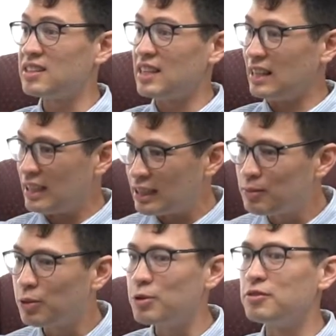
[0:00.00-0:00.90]

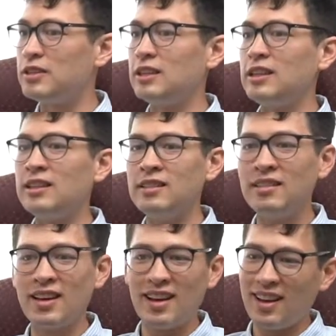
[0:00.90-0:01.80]
needed proof. He needed
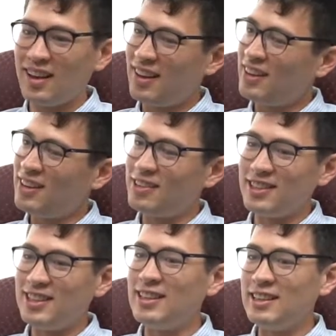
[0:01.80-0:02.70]

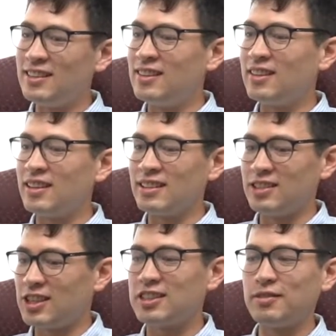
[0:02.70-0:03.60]
the
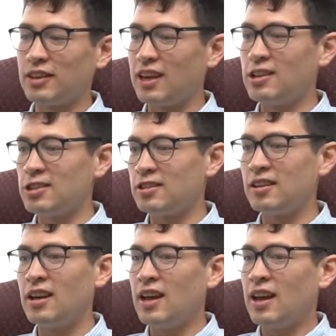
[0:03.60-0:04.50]
justification,
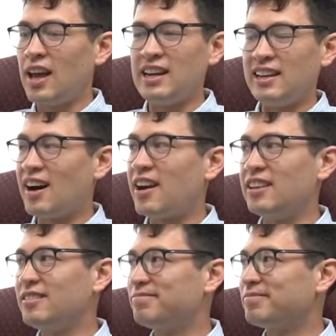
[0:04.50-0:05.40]
and he got
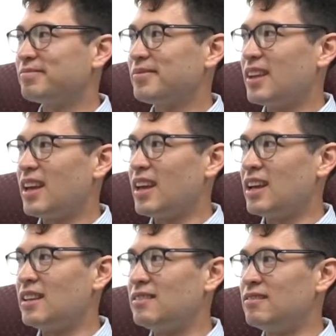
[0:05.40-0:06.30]
it.
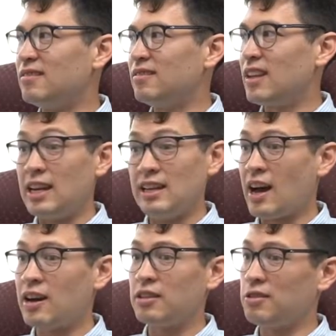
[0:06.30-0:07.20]
And he
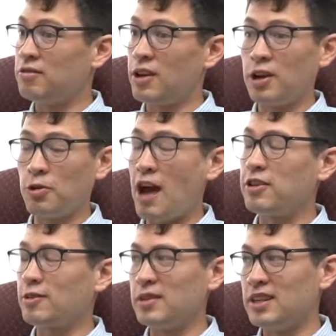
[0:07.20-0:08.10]
got it through very
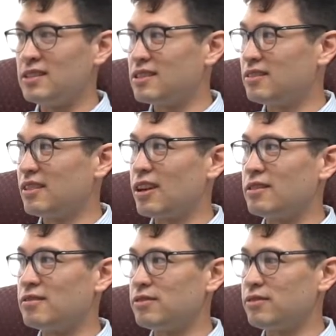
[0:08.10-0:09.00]
graphic means
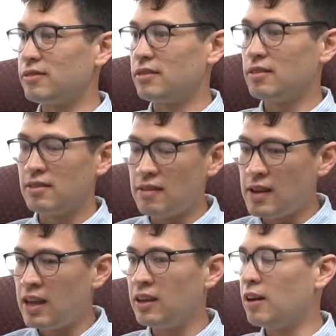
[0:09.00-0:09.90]
of
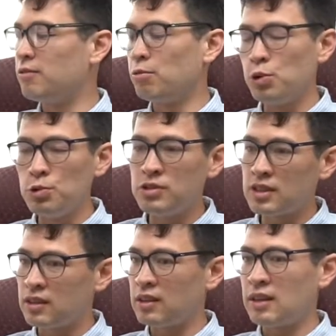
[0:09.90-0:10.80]
wounds
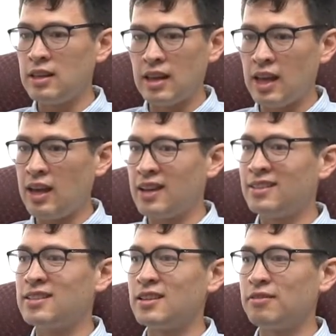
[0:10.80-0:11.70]
in the
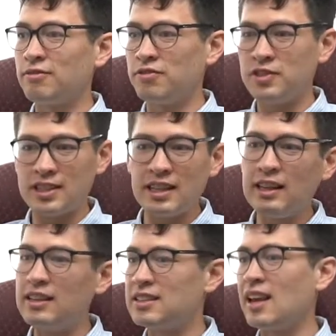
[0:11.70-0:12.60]
hands, of
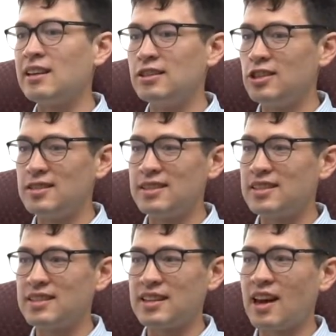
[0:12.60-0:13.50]
sticking his hand in
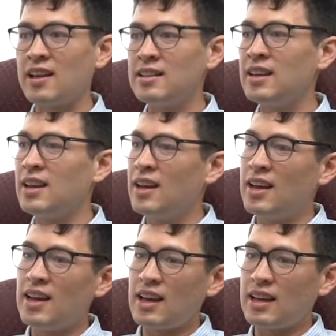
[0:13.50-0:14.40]
Jesus' side.
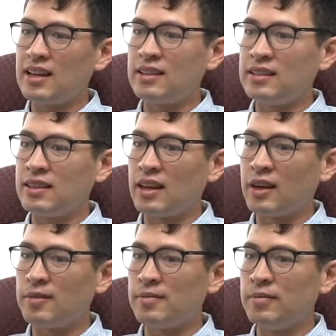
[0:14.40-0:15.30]
And I